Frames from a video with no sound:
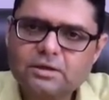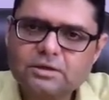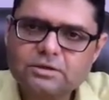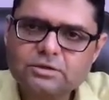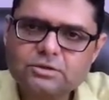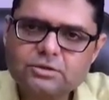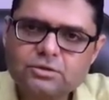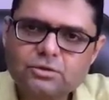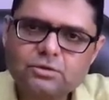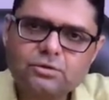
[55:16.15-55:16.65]

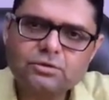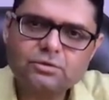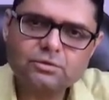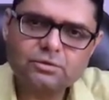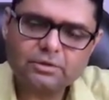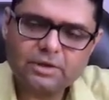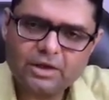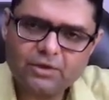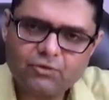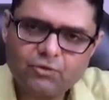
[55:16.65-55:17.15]

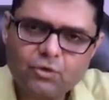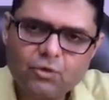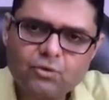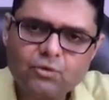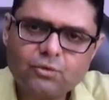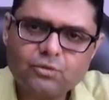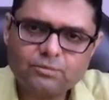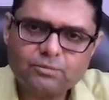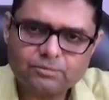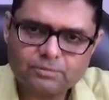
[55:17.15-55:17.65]
So if
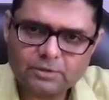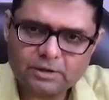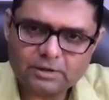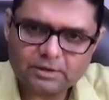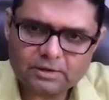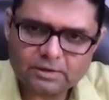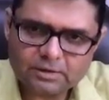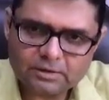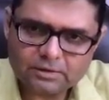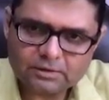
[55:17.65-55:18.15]
you
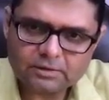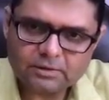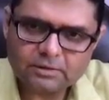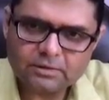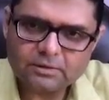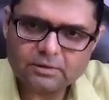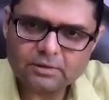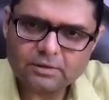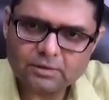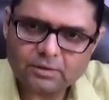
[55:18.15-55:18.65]

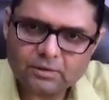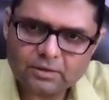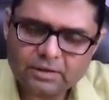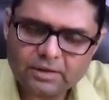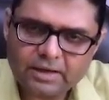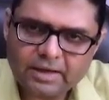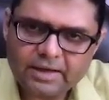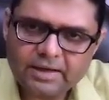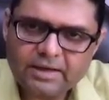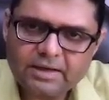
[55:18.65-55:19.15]

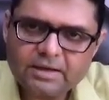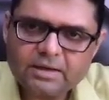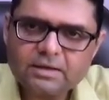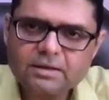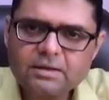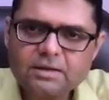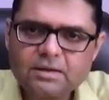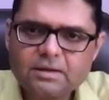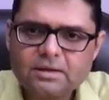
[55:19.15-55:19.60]
need